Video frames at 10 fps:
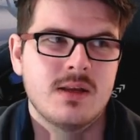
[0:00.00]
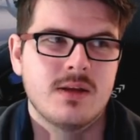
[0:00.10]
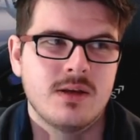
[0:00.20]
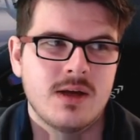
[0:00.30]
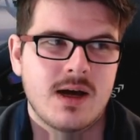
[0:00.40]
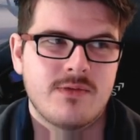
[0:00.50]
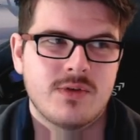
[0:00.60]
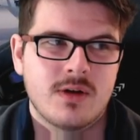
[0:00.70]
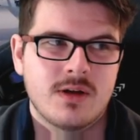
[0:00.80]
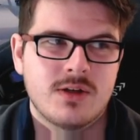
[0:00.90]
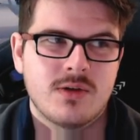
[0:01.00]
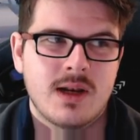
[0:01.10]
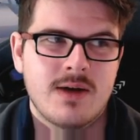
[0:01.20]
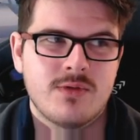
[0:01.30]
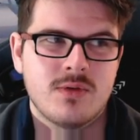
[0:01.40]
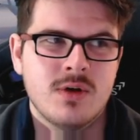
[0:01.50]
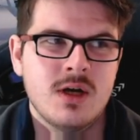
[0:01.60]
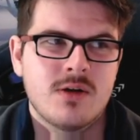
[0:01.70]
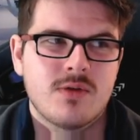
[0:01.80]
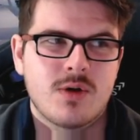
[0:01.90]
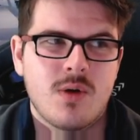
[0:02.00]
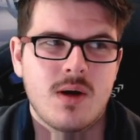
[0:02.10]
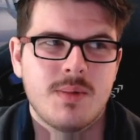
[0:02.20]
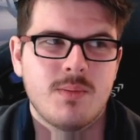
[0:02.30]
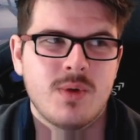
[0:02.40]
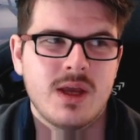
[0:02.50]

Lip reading: that you have like your level requirement.